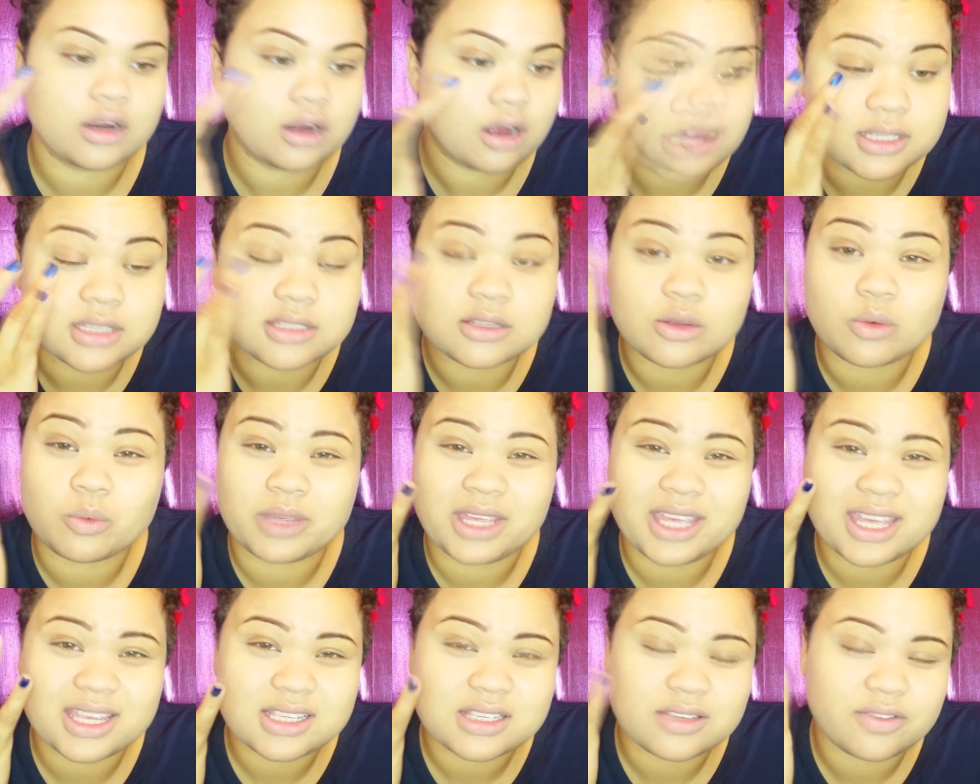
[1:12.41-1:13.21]
This is the
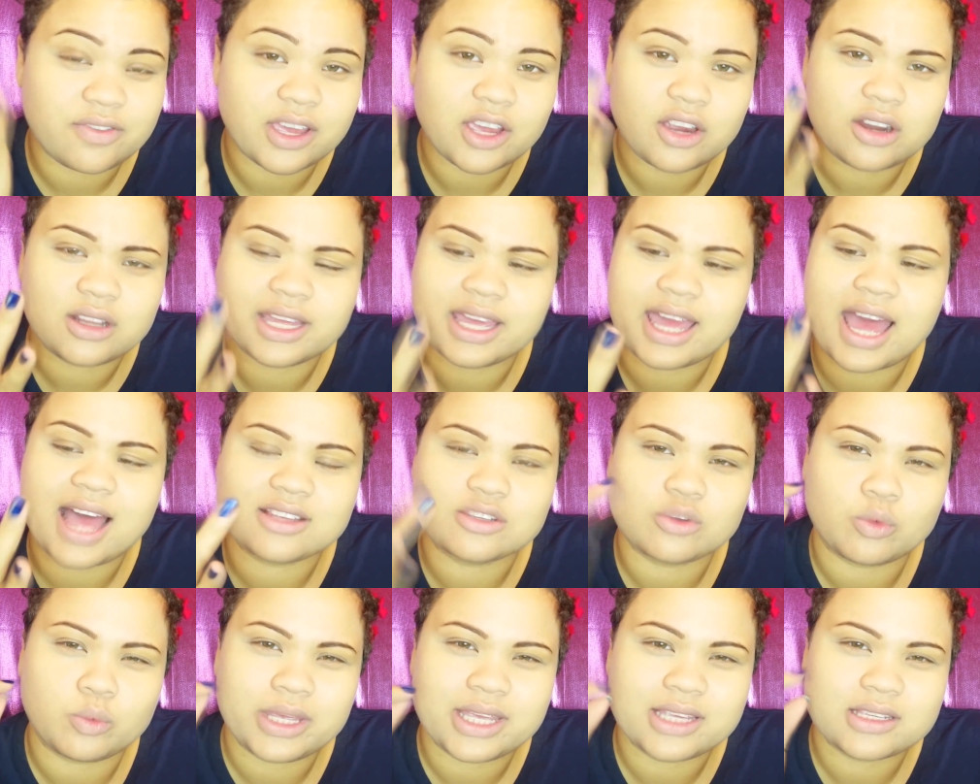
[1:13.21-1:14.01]
weakest finger, like it has
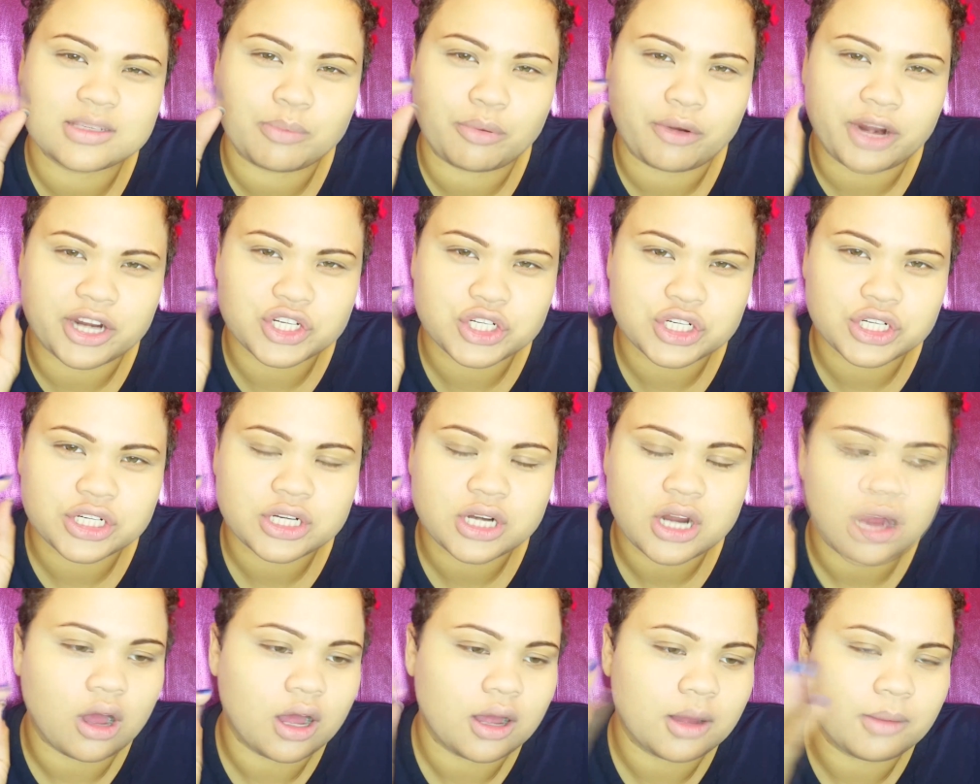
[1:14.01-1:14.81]
the weakest
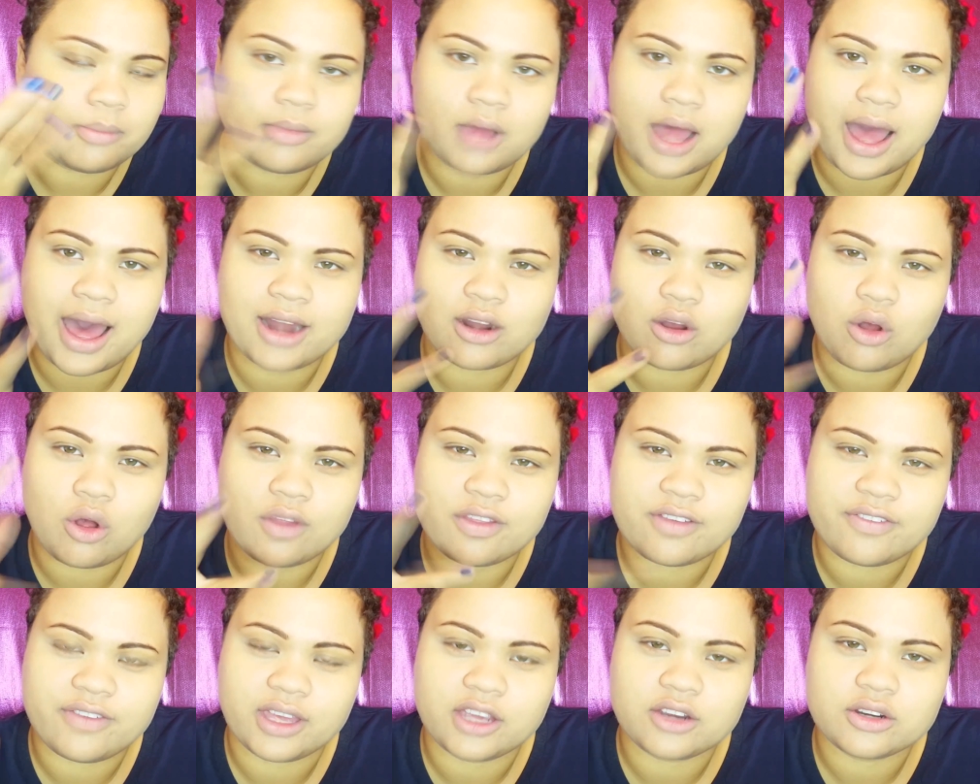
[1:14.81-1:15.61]
pressure out of all
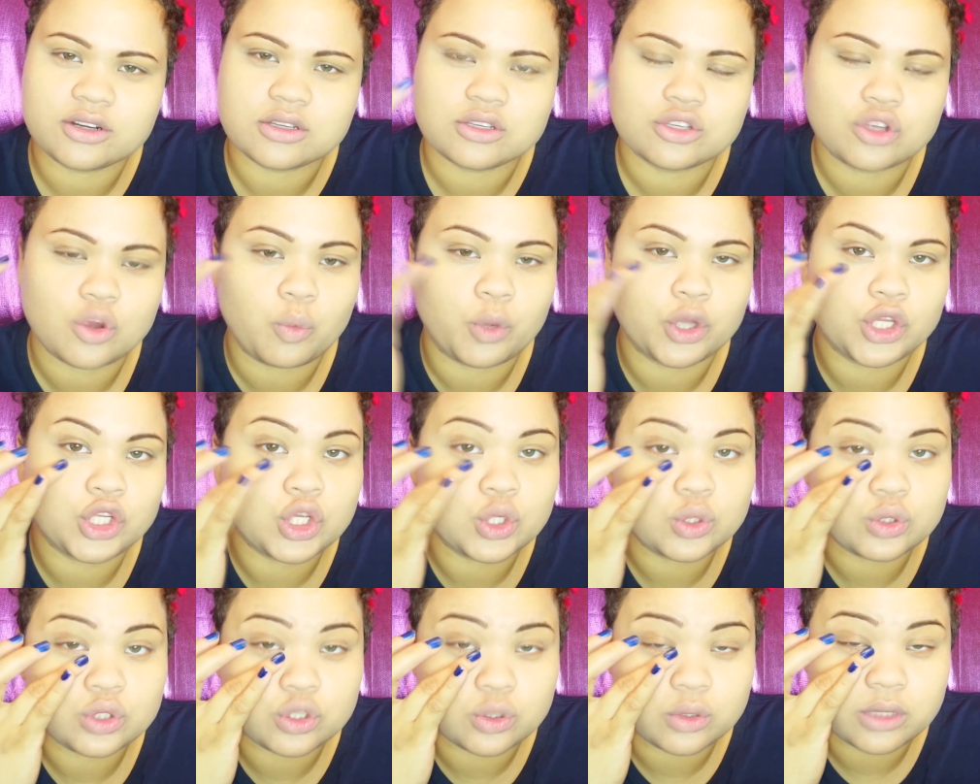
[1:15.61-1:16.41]
the fingers. So when
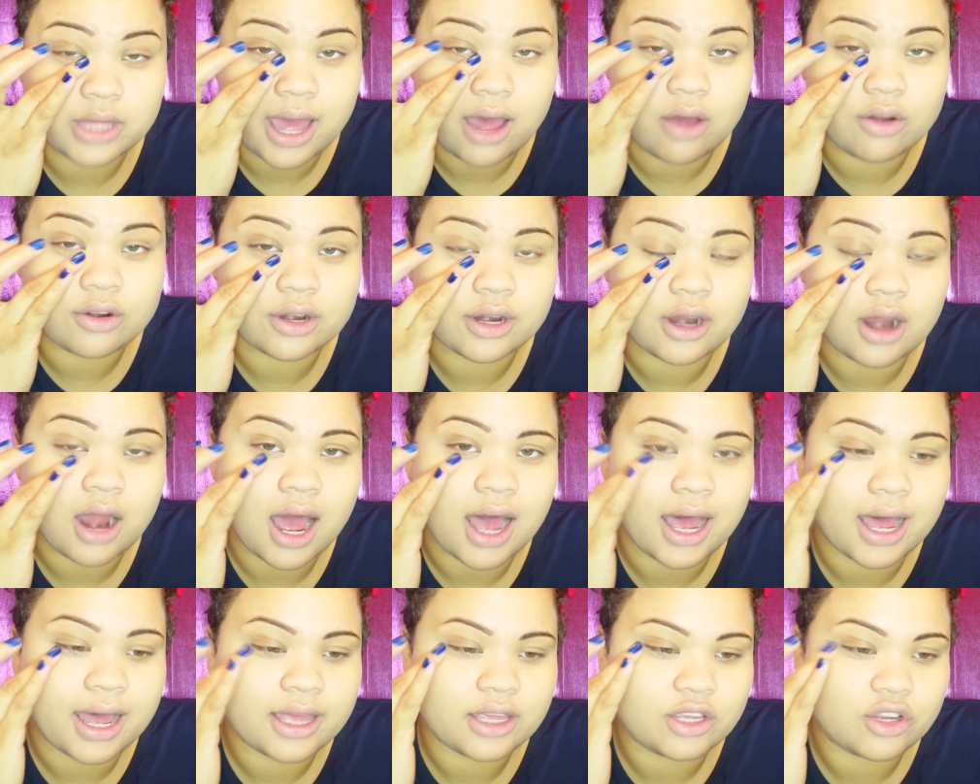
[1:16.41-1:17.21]
you do that under your
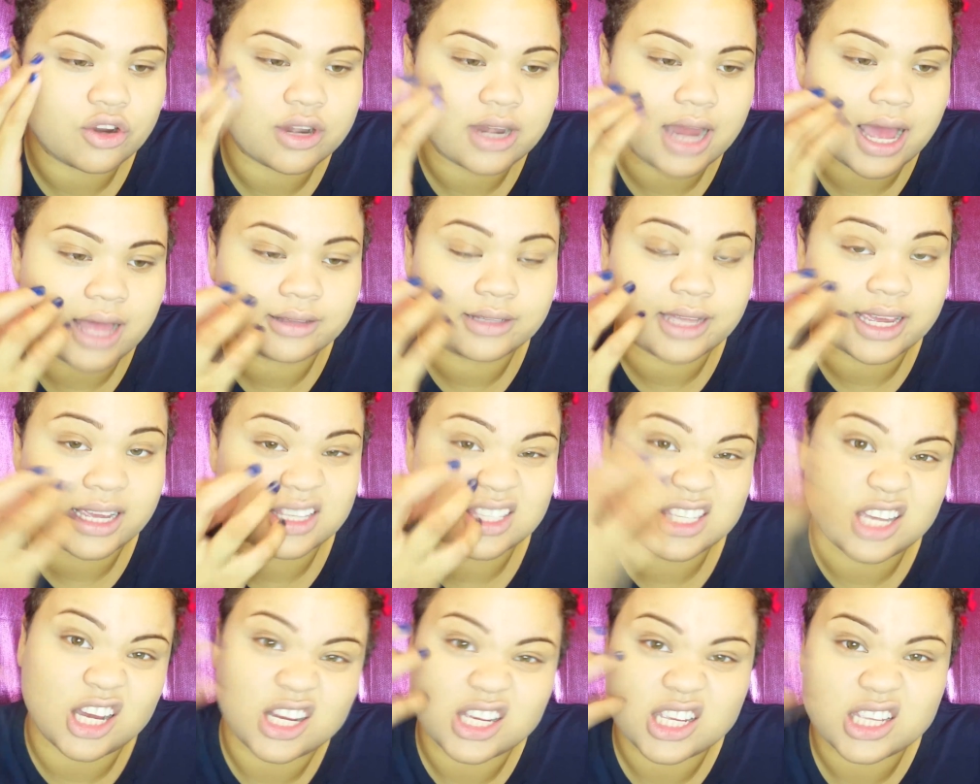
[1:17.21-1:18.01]
eye, you're not like
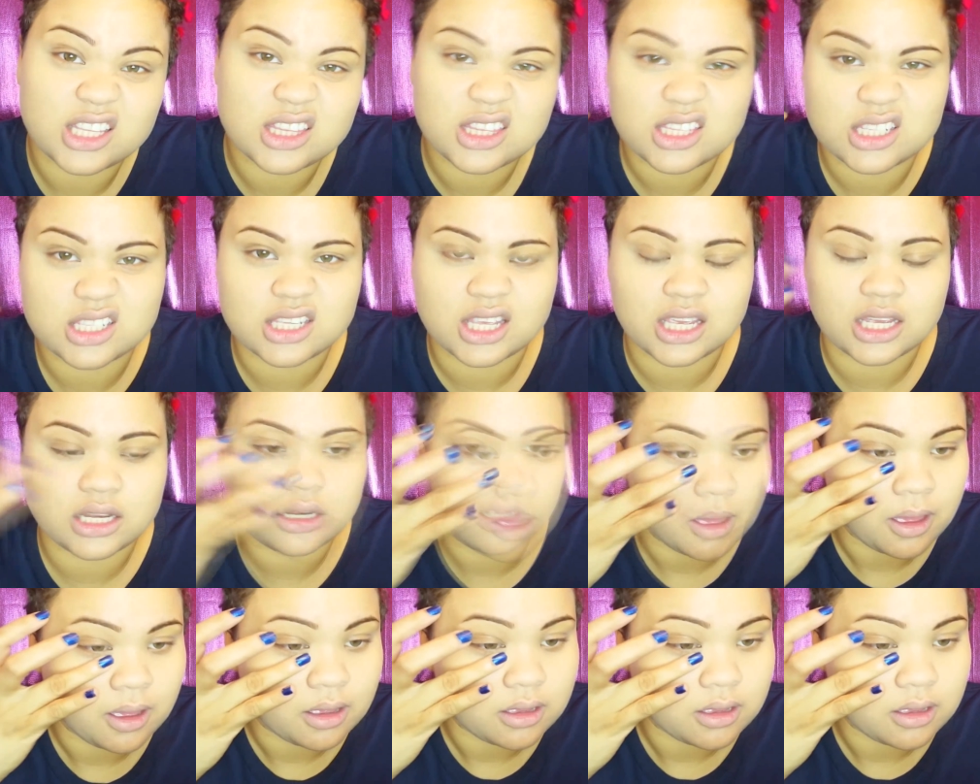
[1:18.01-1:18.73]
tugging the skin.